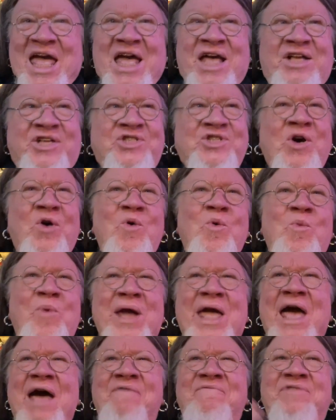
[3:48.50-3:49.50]
So
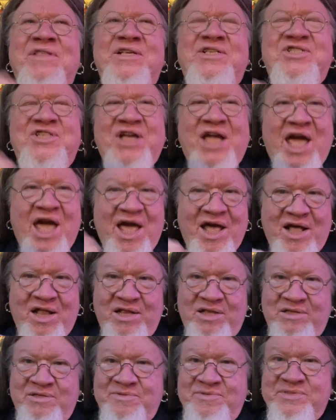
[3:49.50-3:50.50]
we have this
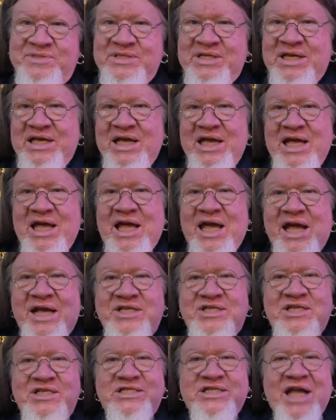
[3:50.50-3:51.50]
scale.
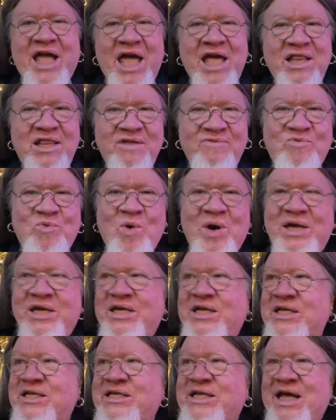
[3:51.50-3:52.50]
It's a scale of one
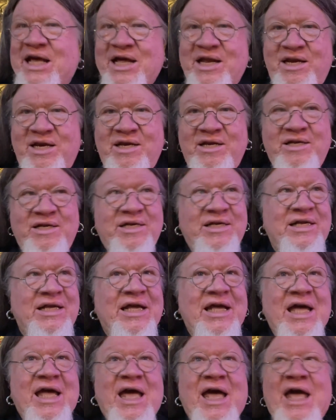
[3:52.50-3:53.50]
to ten.
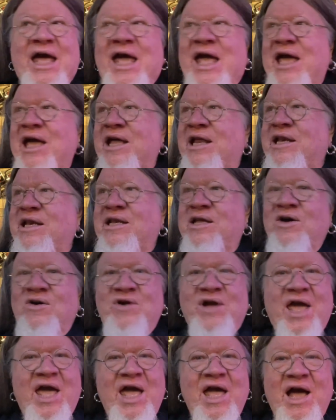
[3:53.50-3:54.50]
And
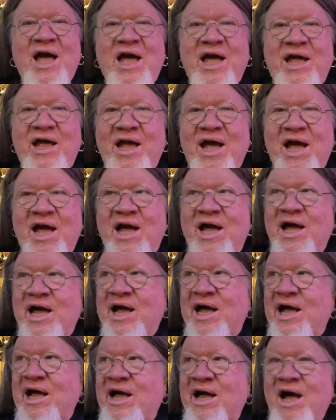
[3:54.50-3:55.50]
okay,
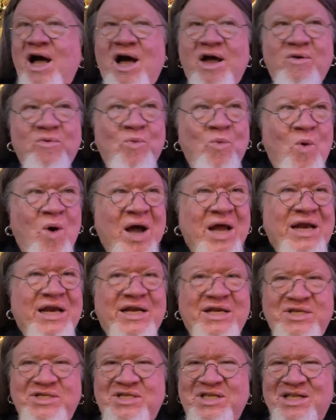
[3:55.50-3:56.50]
I... on one
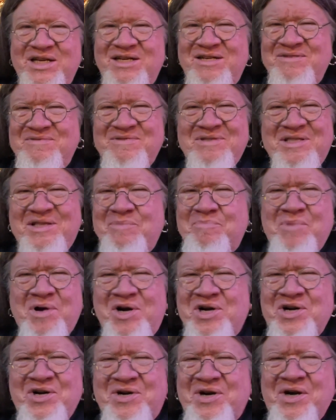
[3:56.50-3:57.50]
is the, the
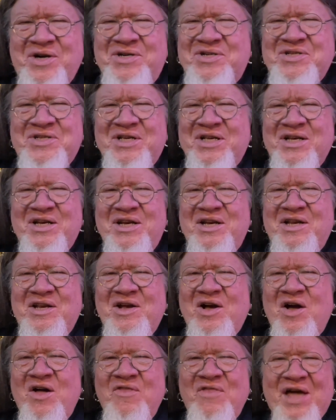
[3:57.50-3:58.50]
murderers and
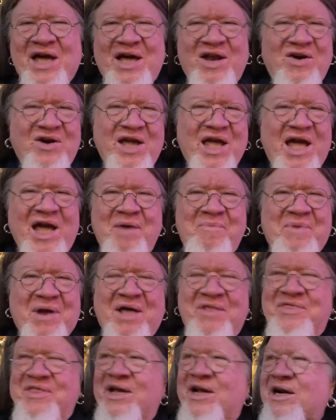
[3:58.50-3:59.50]
all that. Okay, I'm
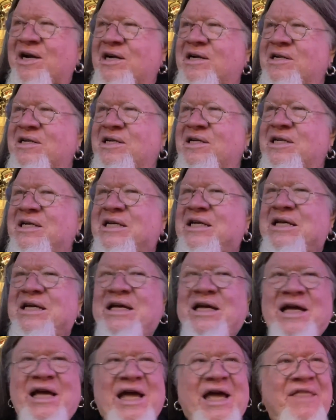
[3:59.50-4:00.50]
not there.
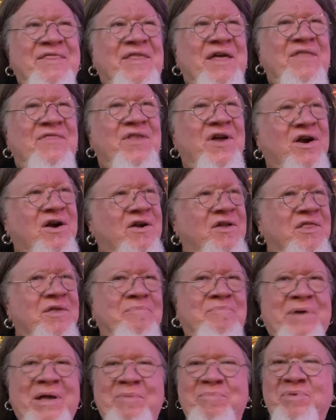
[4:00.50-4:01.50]
And then there are the
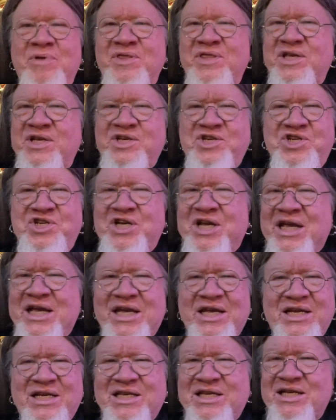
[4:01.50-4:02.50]
people that
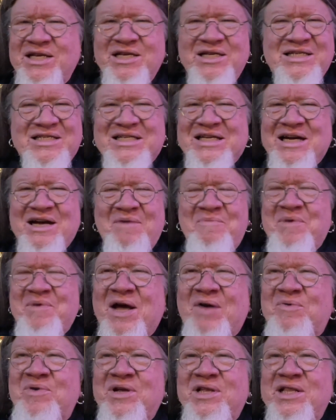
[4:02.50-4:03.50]
cheat. No, I'm
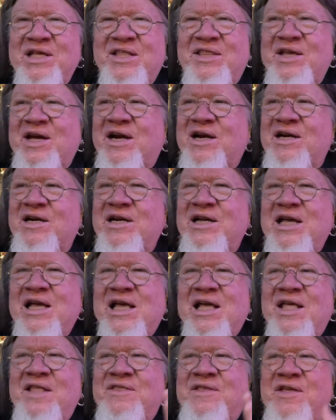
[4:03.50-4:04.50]
really there.
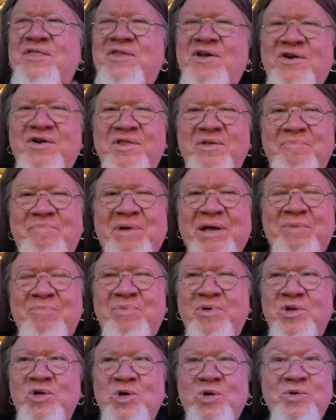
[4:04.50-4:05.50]
Then there are the
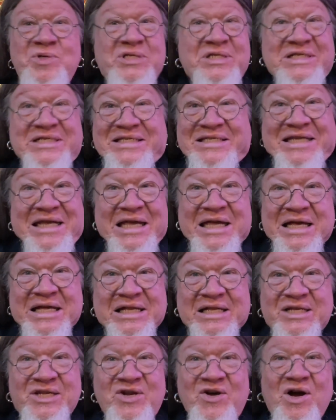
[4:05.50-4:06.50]
people who
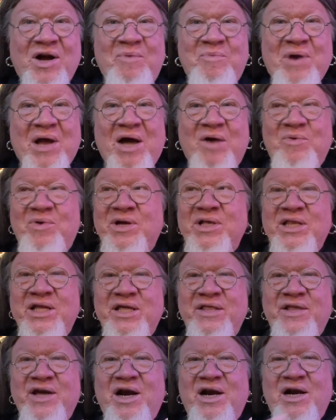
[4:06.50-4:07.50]
steal. No, I'm not really
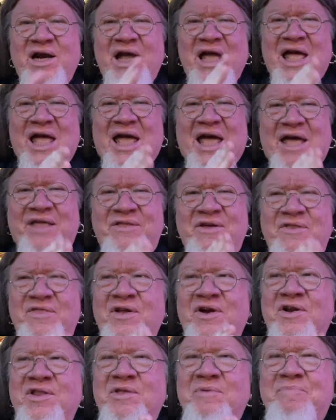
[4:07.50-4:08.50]
there. And then
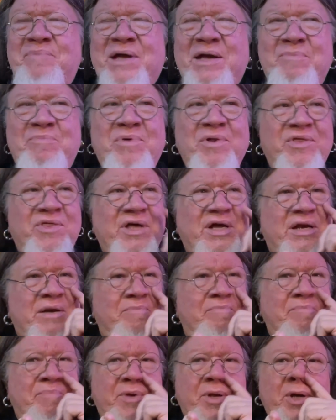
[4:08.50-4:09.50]
there are the people that
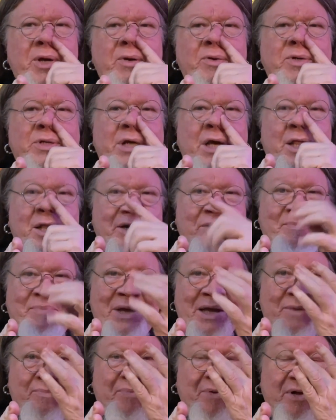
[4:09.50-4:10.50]
abuse other
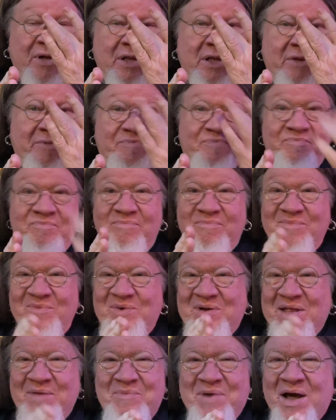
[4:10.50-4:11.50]
people.
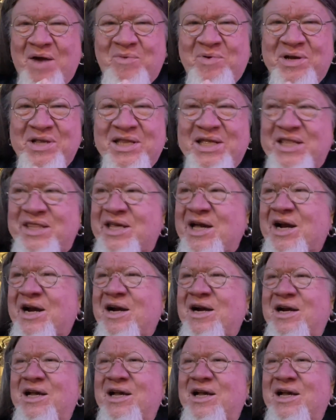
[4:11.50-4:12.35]
Well, I'm not really there.